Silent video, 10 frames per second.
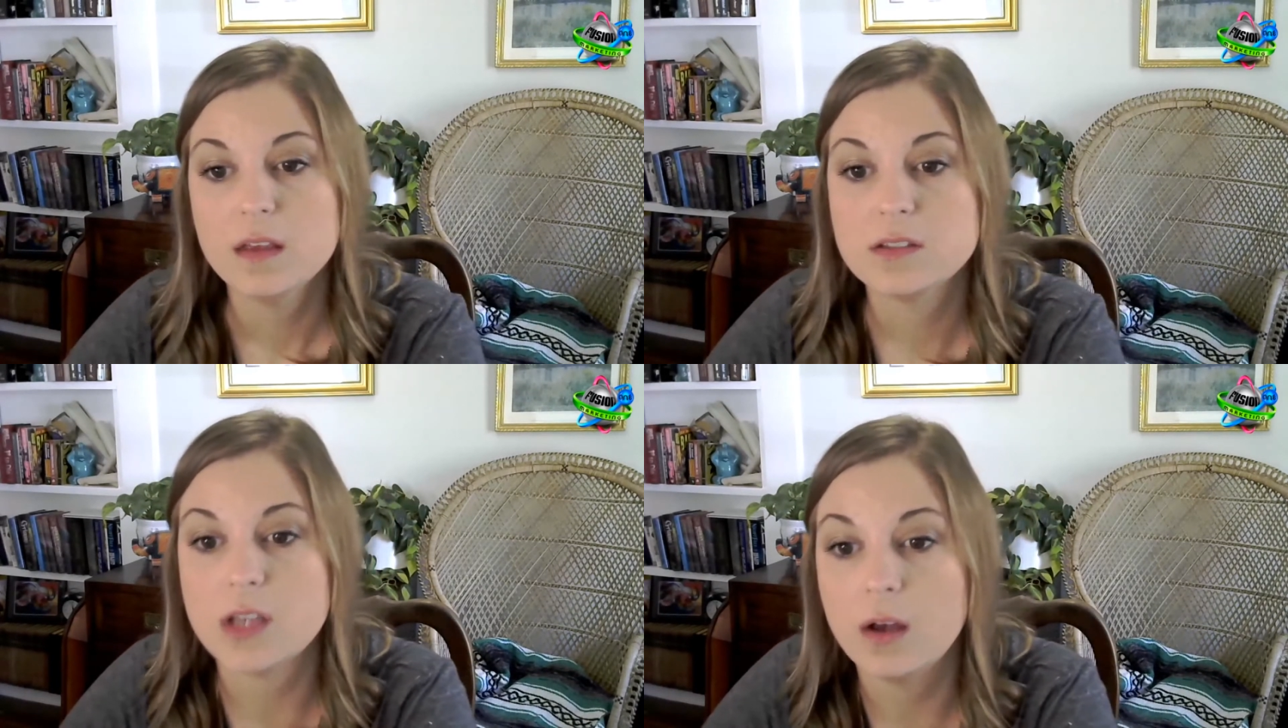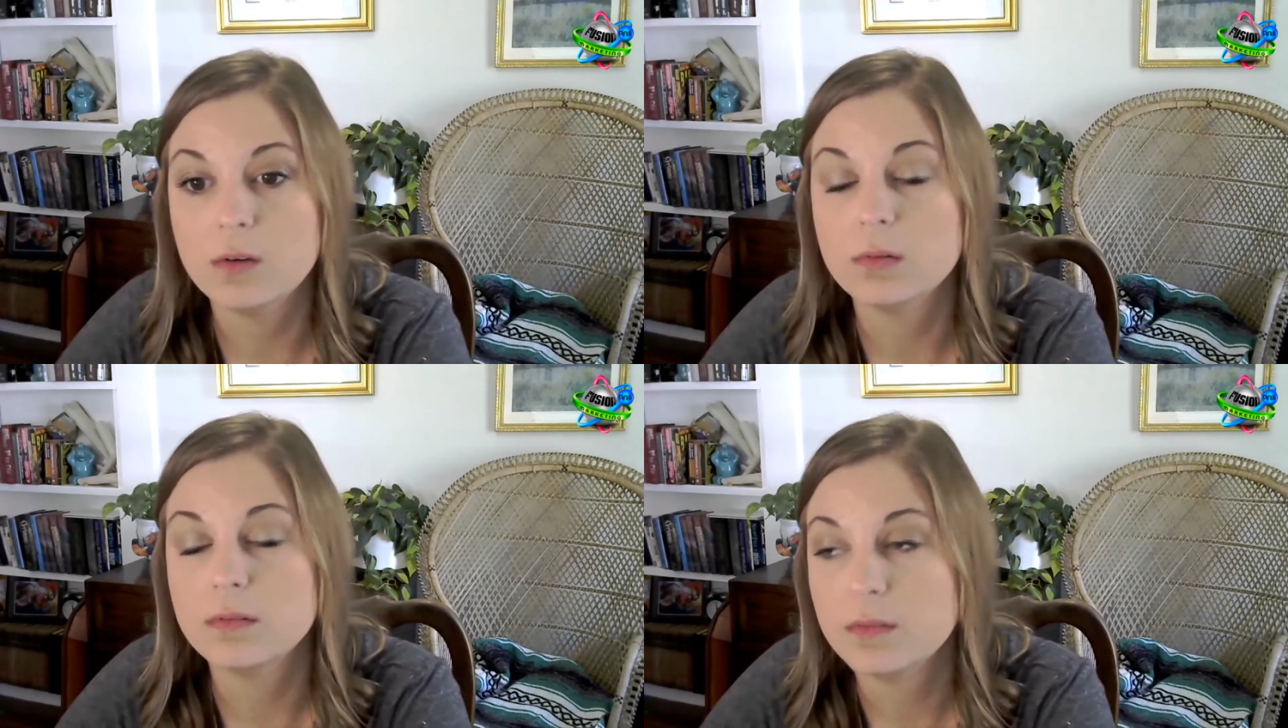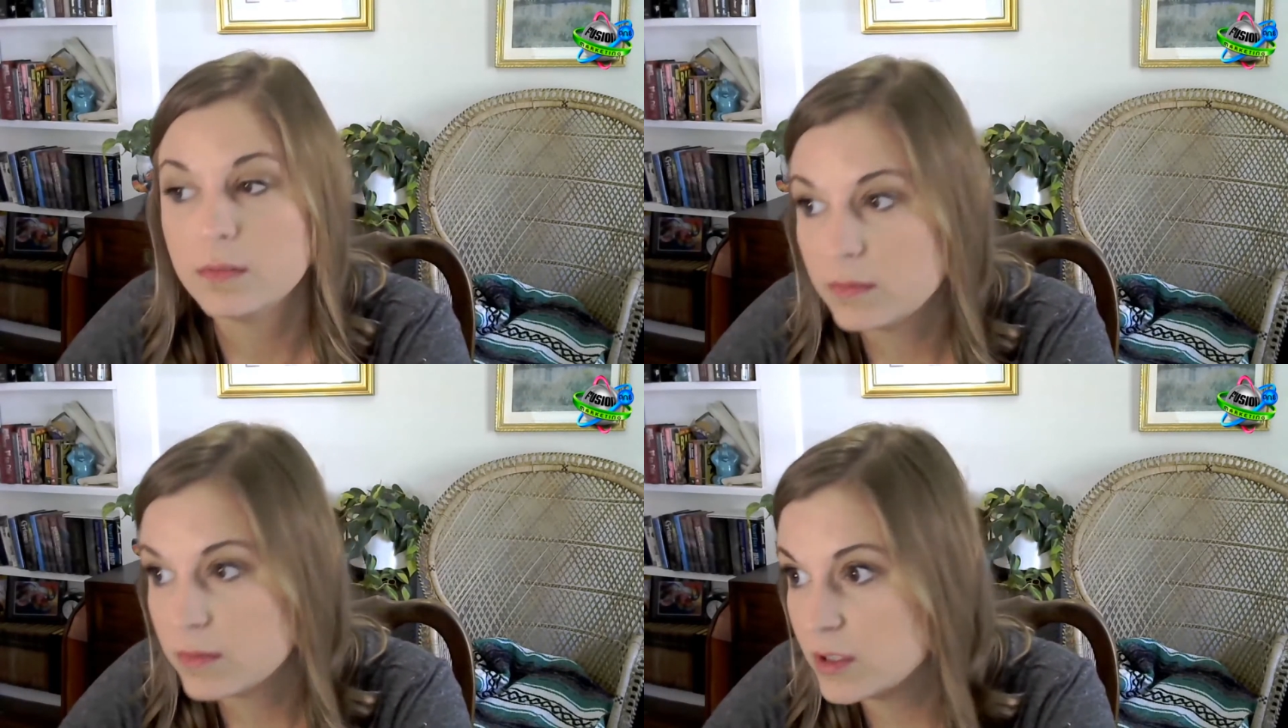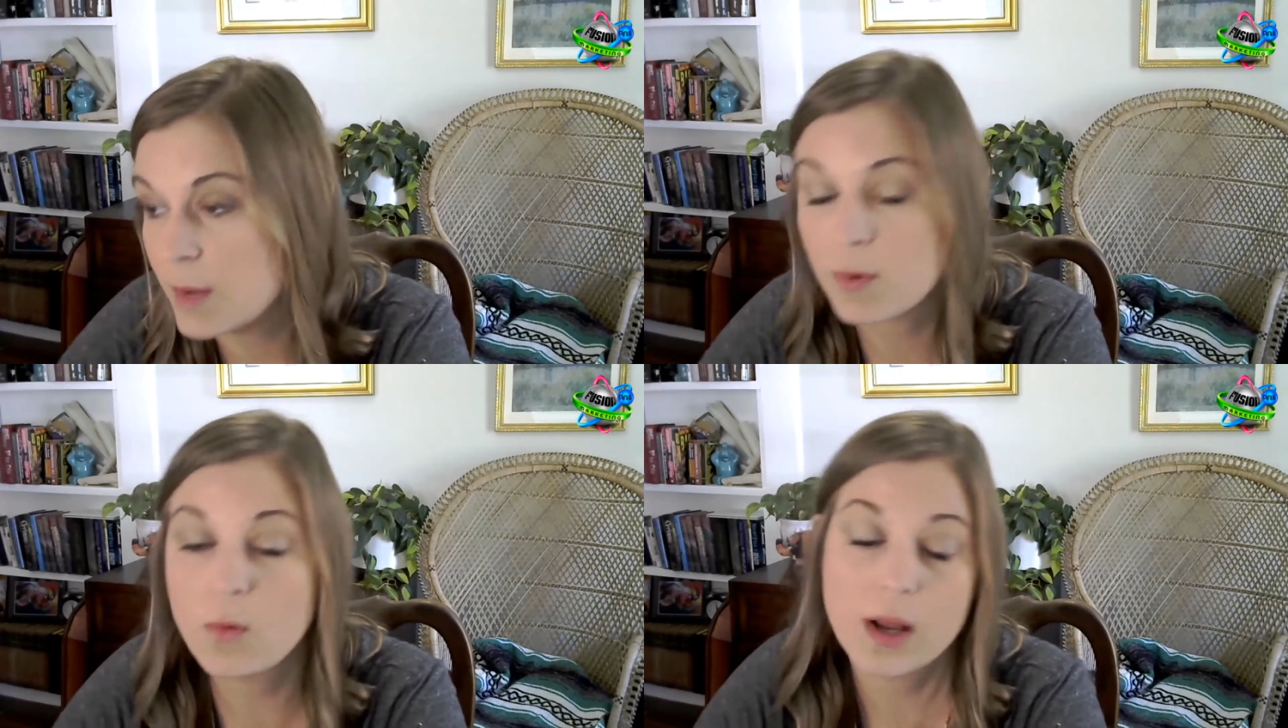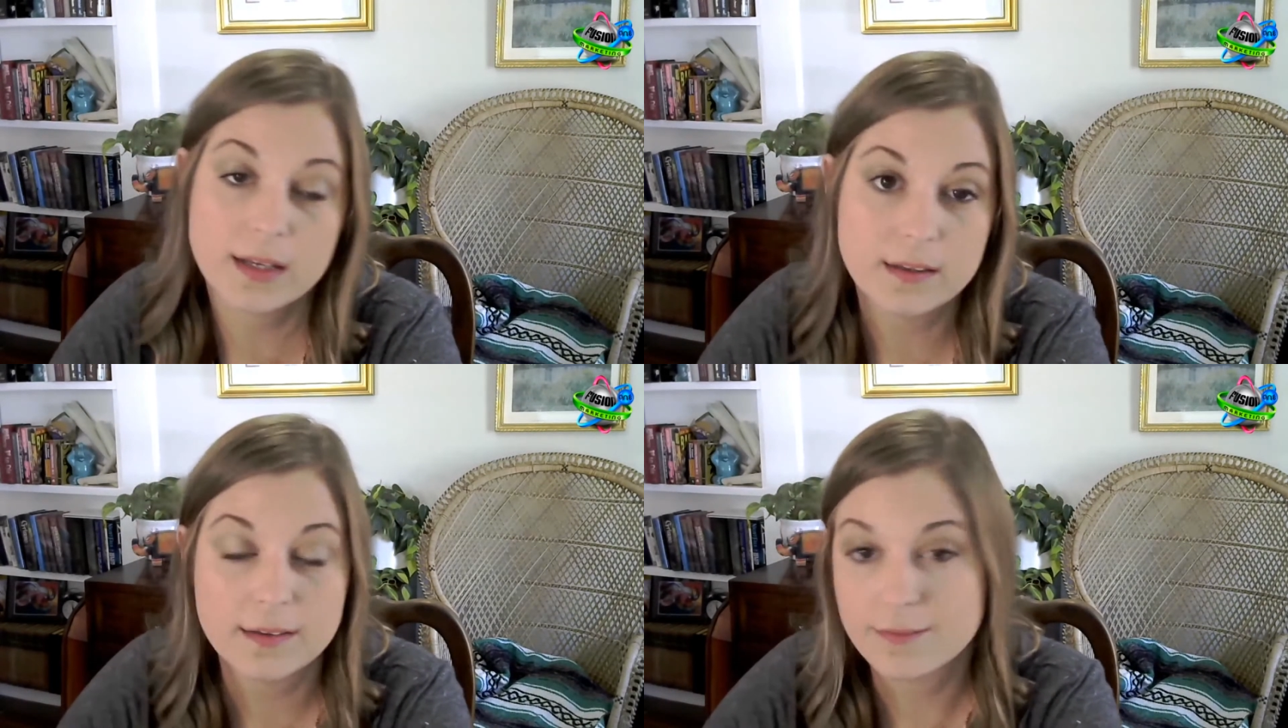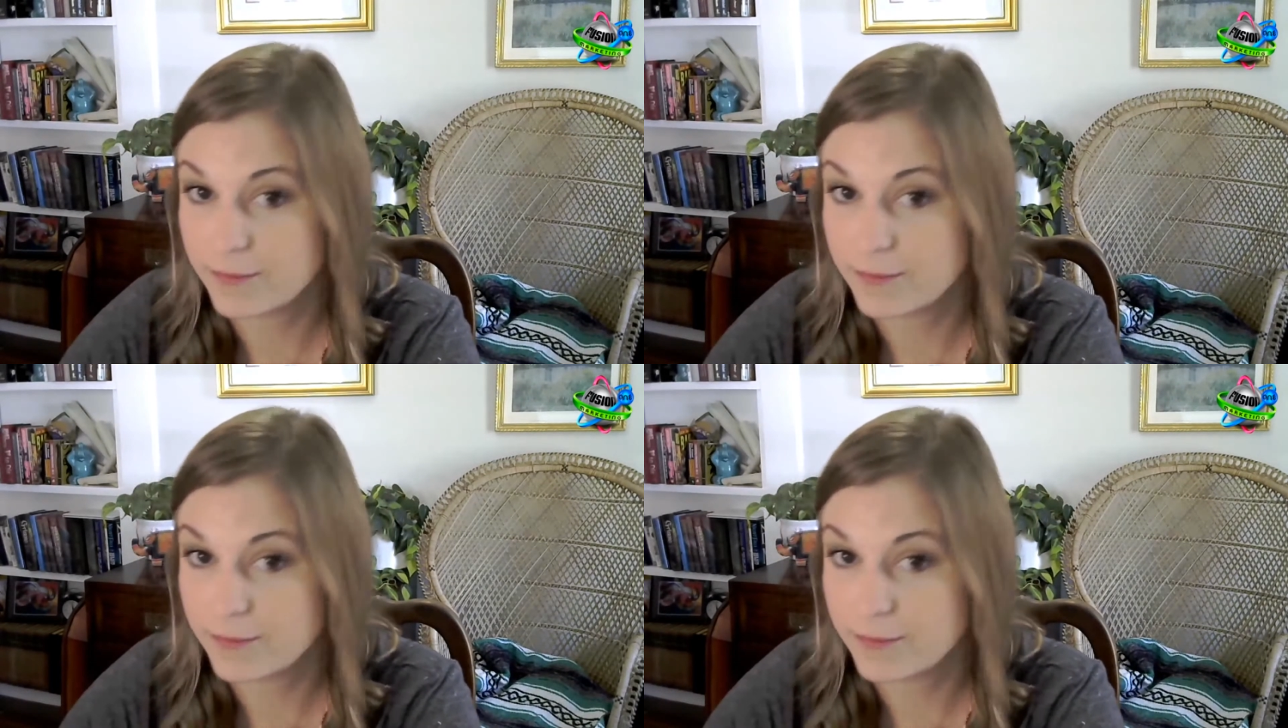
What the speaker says: So number one